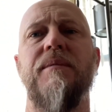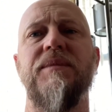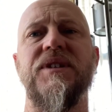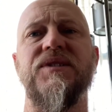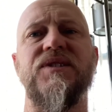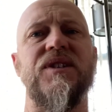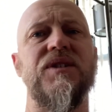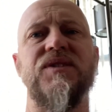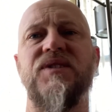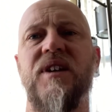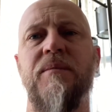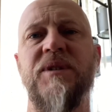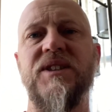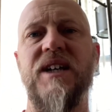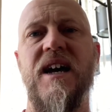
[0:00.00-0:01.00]
is still
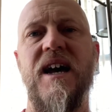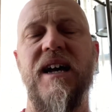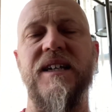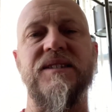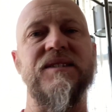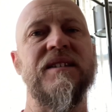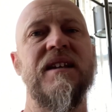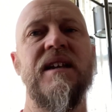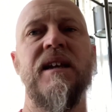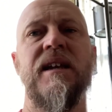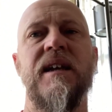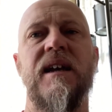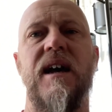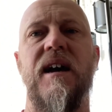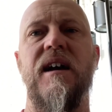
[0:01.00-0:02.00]
stigmatized.
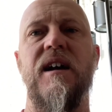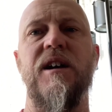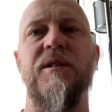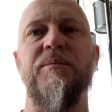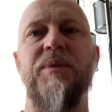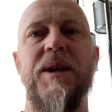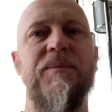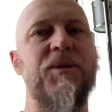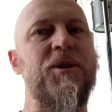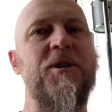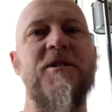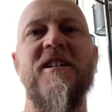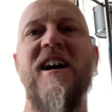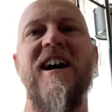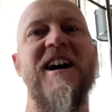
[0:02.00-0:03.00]
People
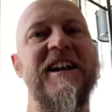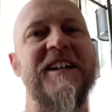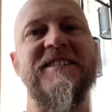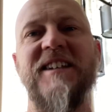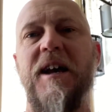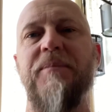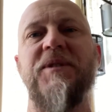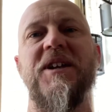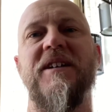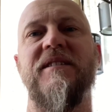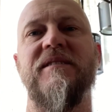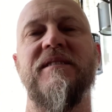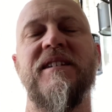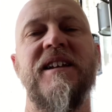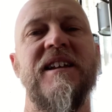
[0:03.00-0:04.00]
are not
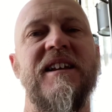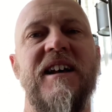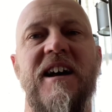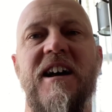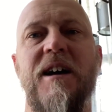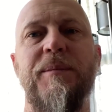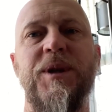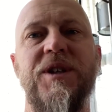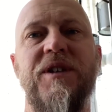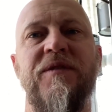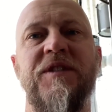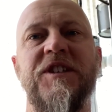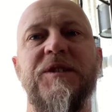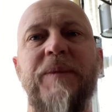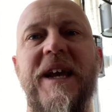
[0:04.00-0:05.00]
accepting in
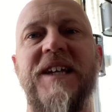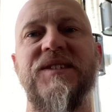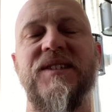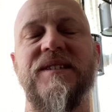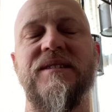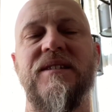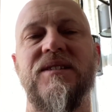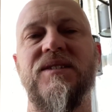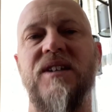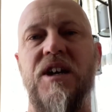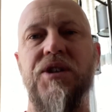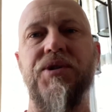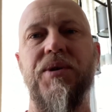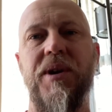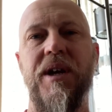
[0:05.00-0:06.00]
different spaces in this
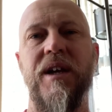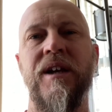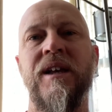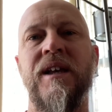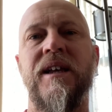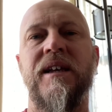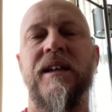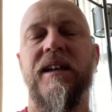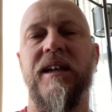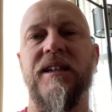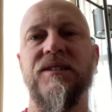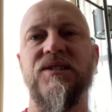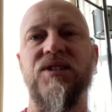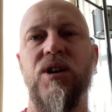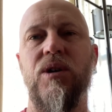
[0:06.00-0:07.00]
country.
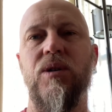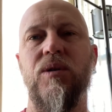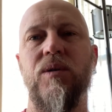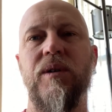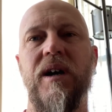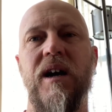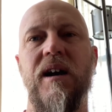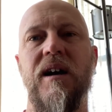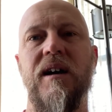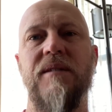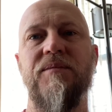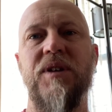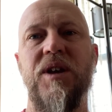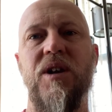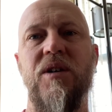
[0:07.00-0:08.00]
And
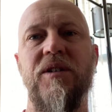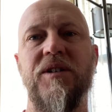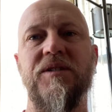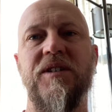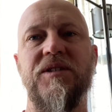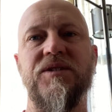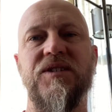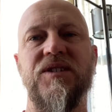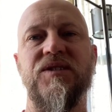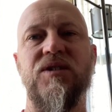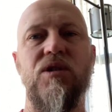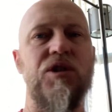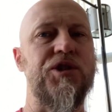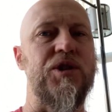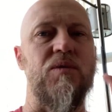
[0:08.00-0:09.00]
so, you know, there's this
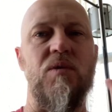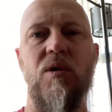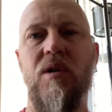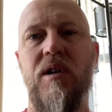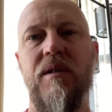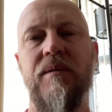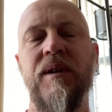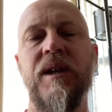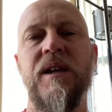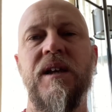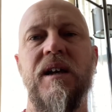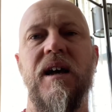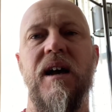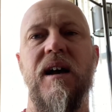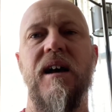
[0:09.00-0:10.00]
culture war
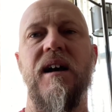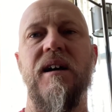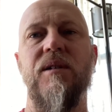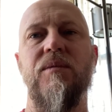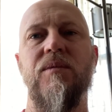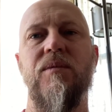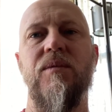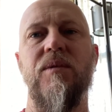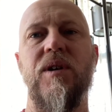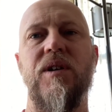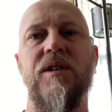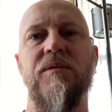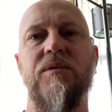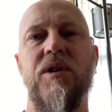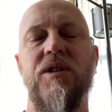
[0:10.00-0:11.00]
where
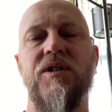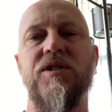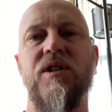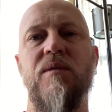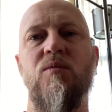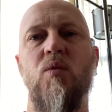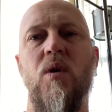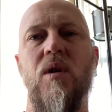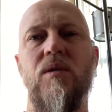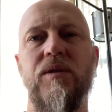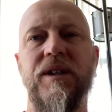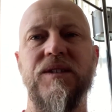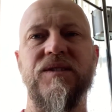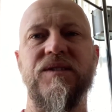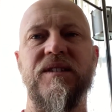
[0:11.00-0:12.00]
the term
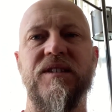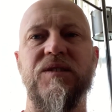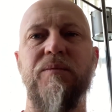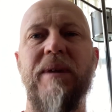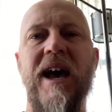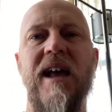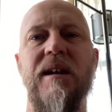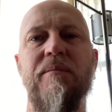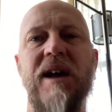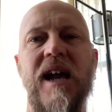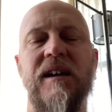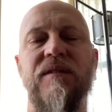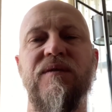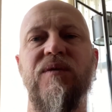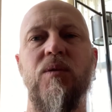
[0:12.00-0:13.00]
woke is batted
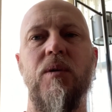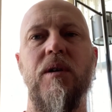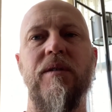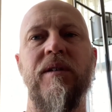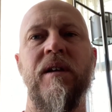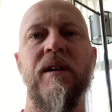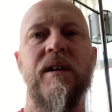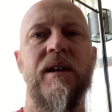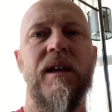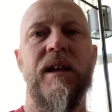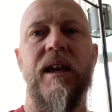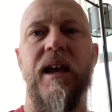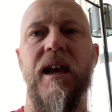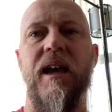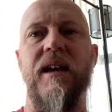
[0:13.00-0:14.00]
back and forth,
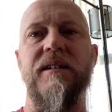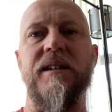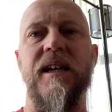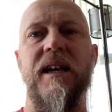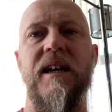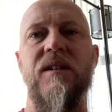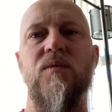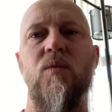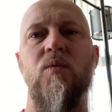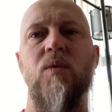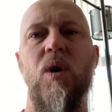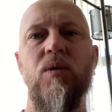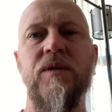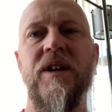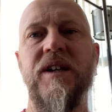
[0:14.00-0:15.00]
and
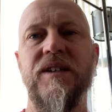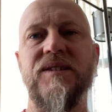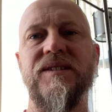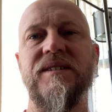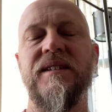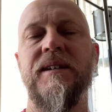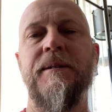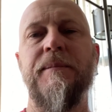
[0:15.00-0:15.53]
wokeness